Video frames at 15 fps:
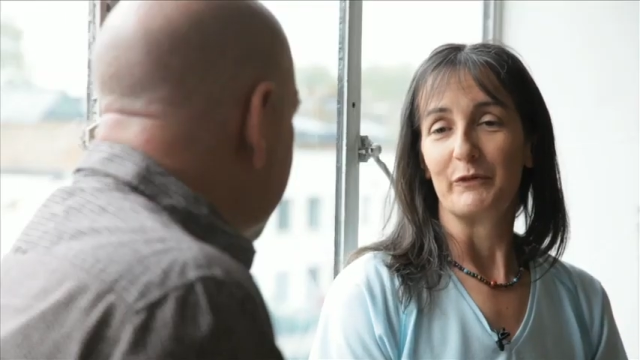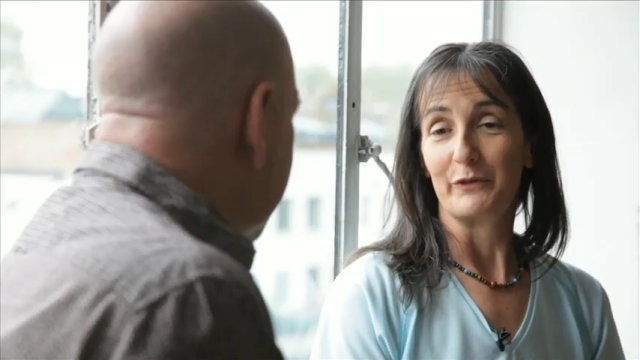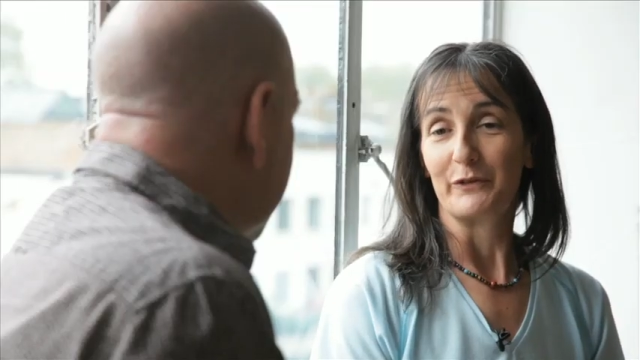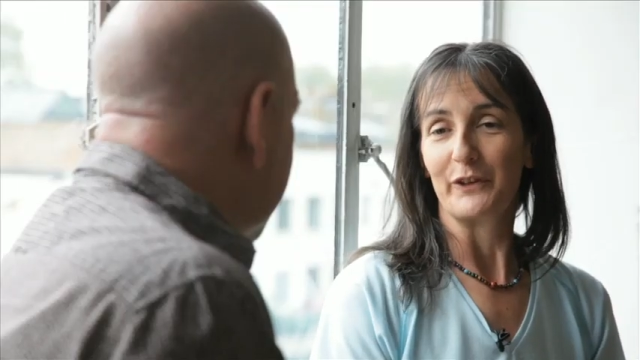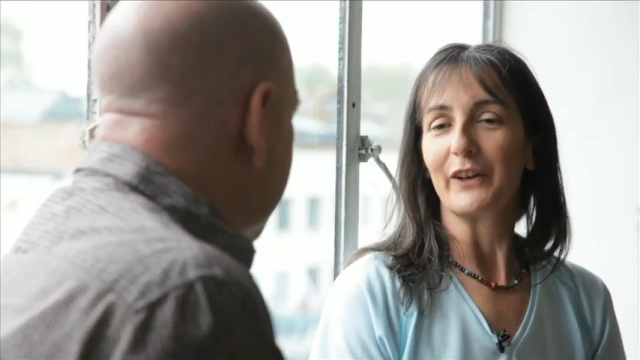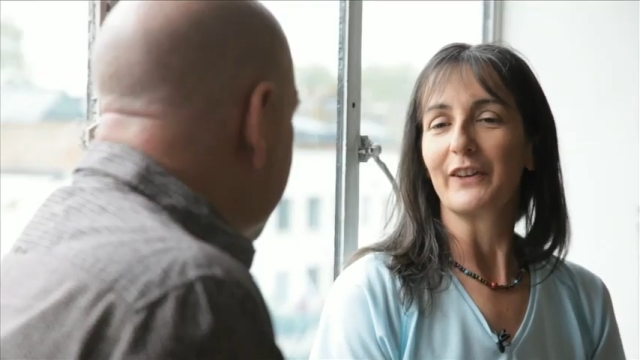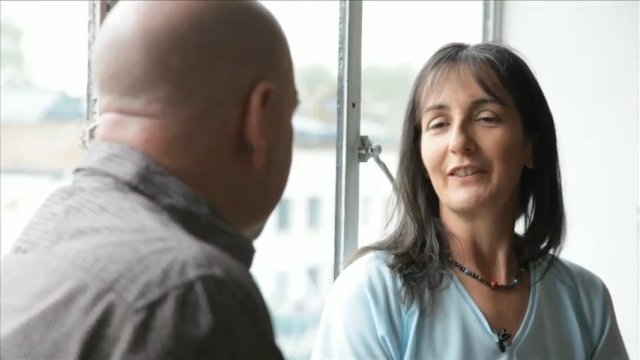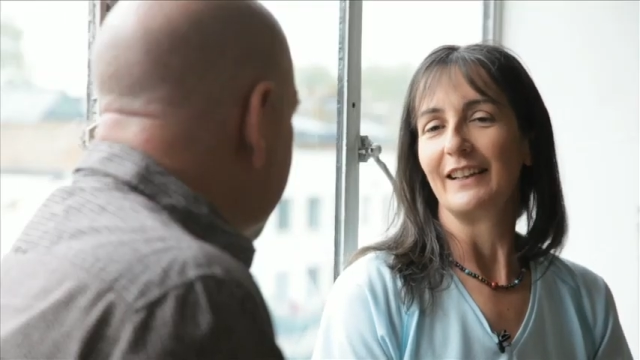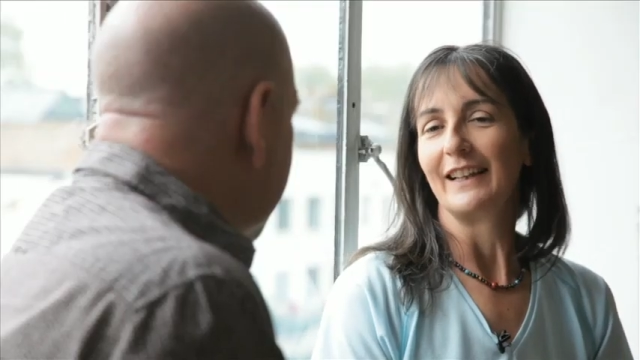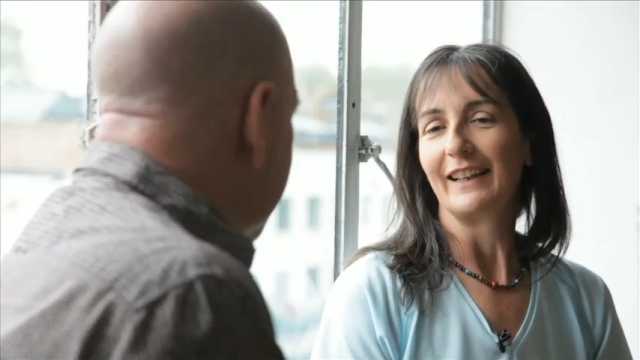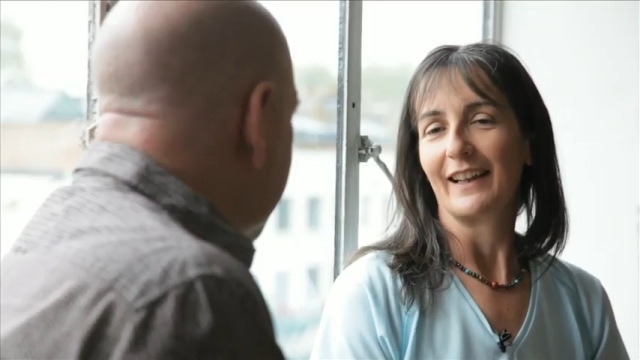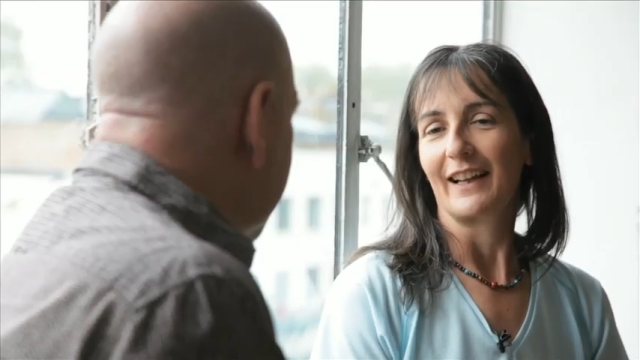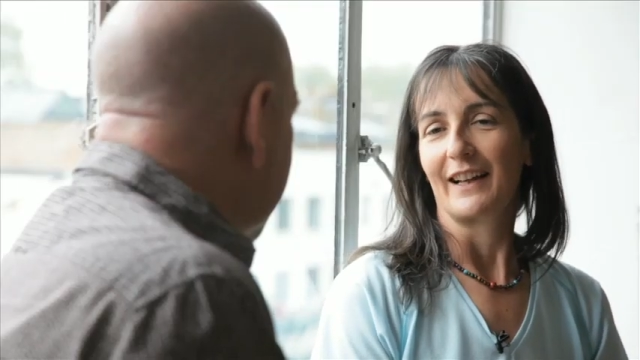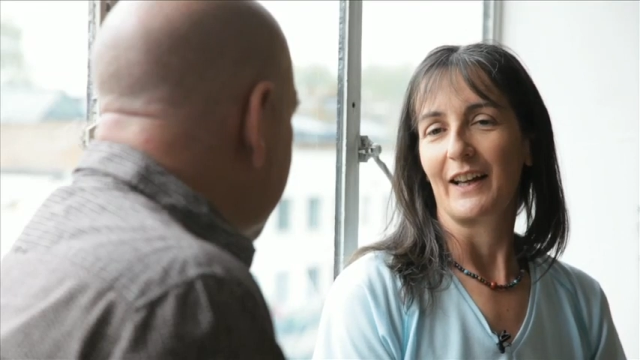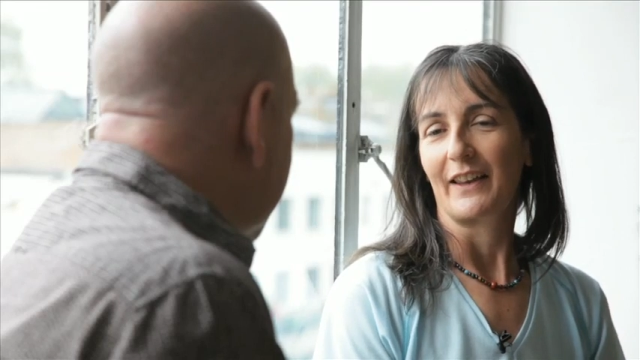Firstly,
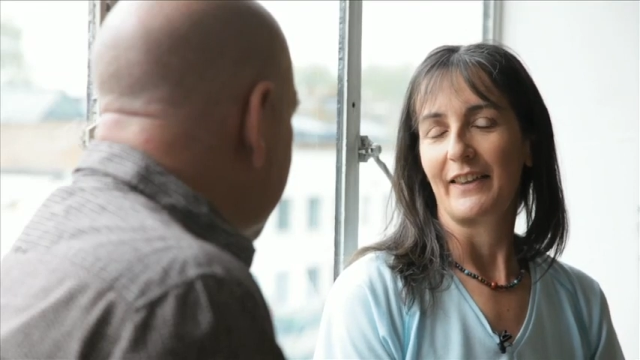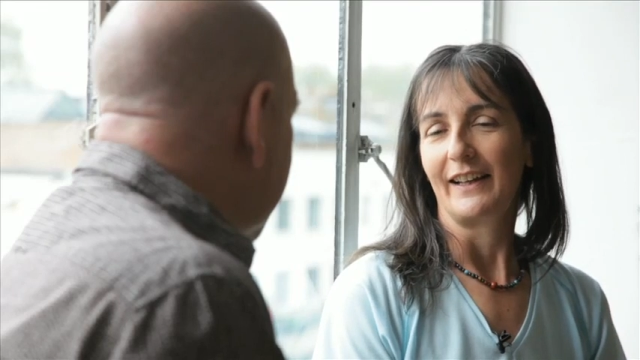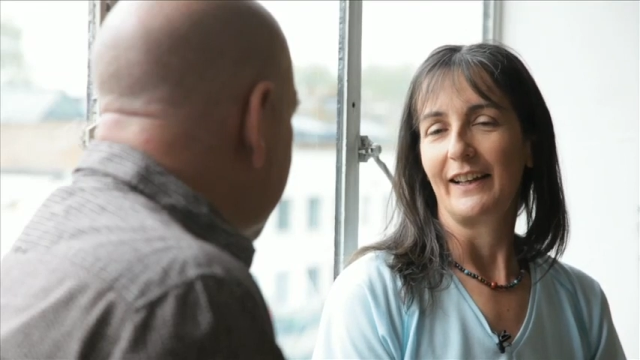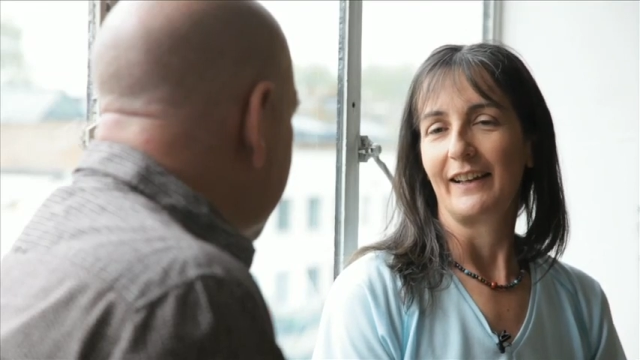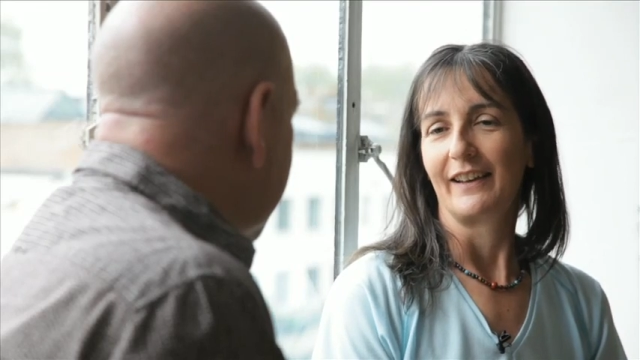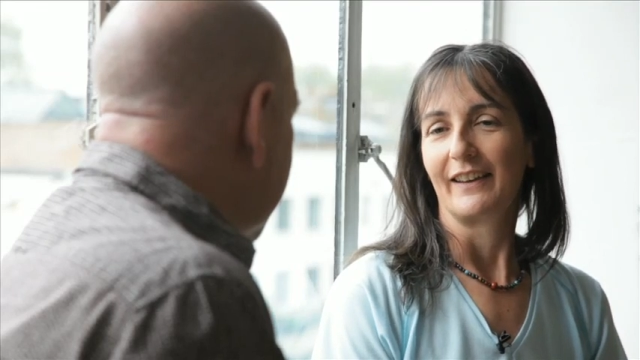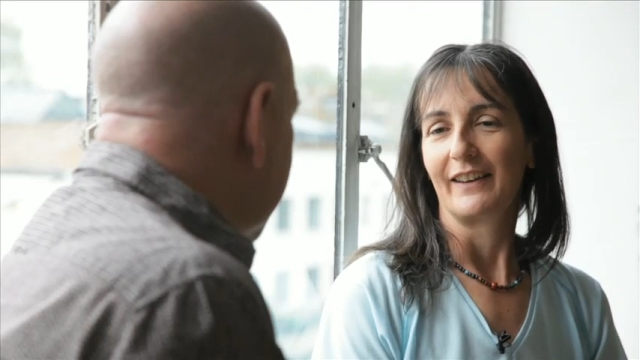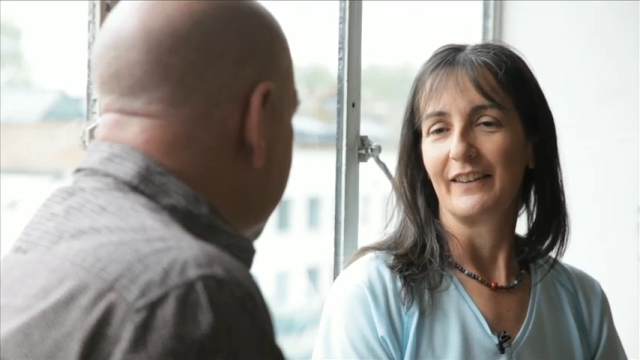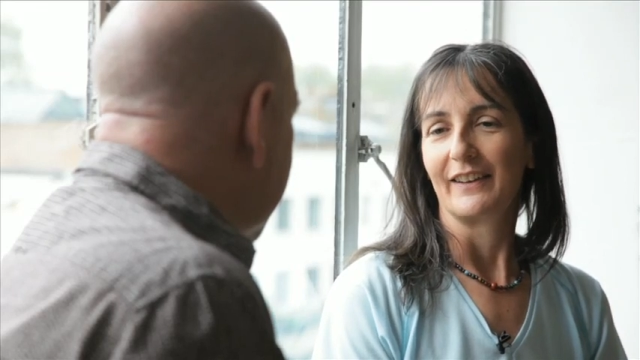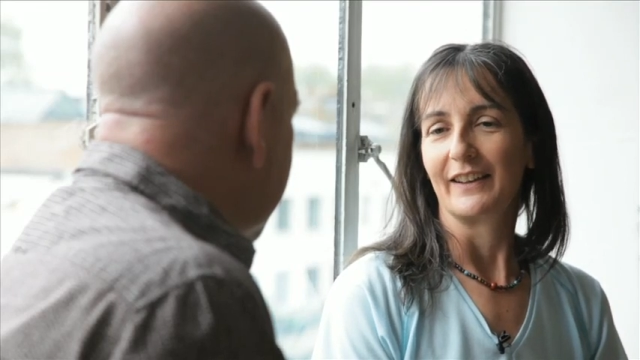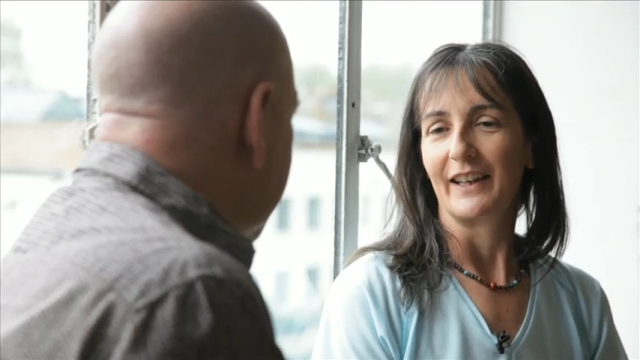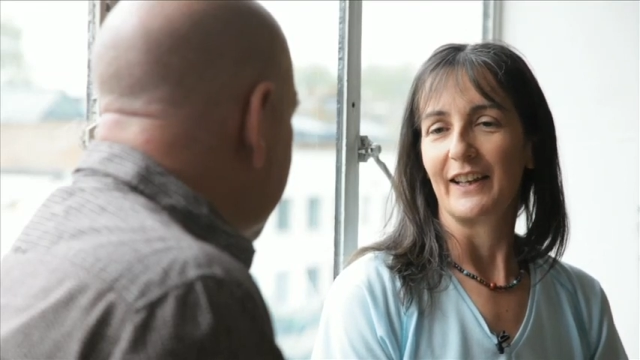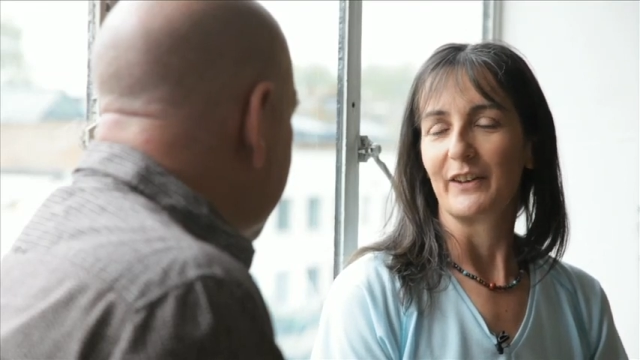that I think that